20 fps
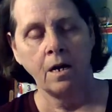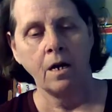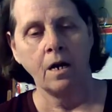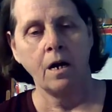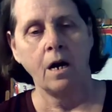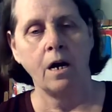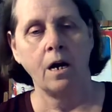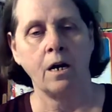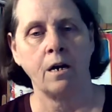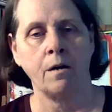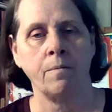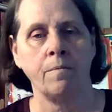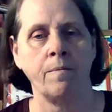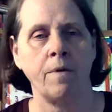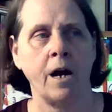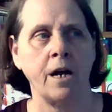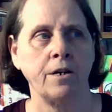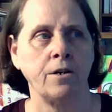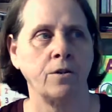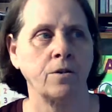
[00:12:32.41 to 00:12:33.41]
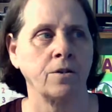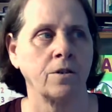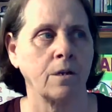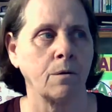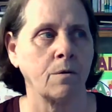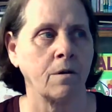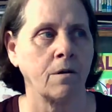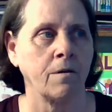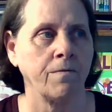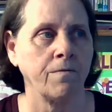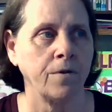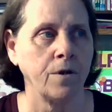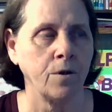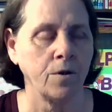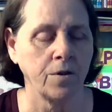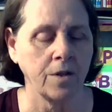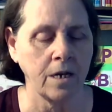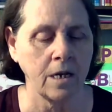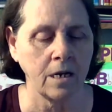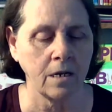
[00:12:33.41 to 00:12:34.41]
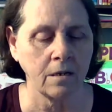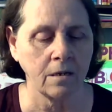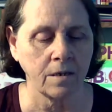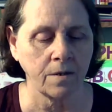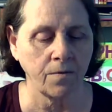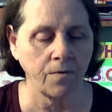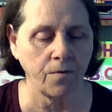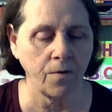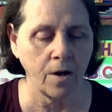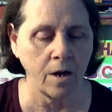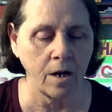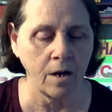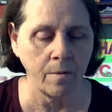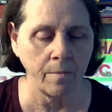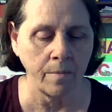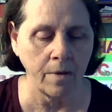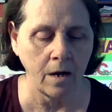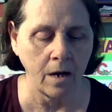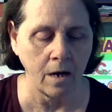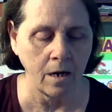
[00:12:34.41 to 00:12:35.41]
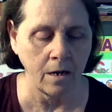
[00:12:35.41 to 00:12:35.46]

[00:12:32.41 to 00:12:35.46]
I noticed there were a few things from